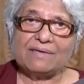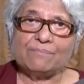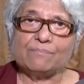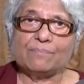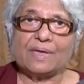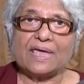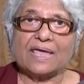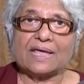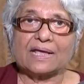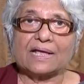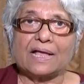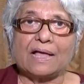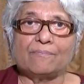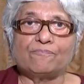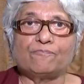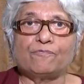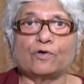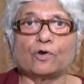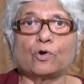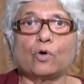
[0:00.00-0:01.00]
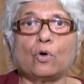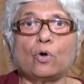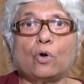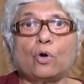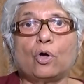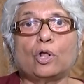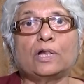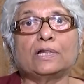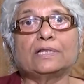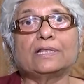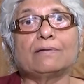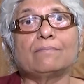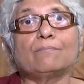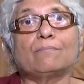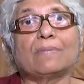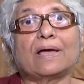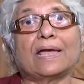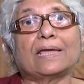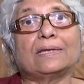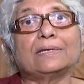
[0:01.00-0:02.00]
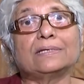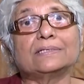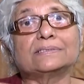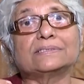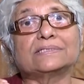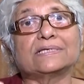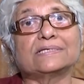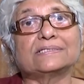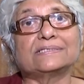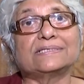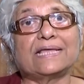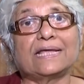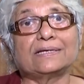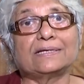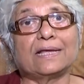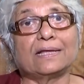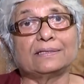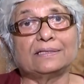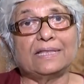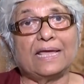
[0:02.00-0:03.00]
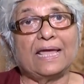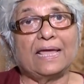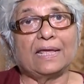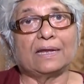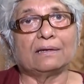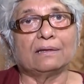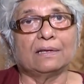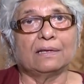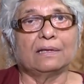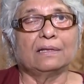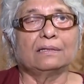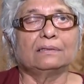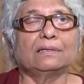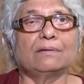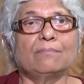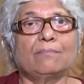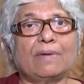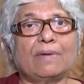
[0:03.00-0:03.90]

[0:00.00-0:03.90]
he make up for all the minuses that are there? The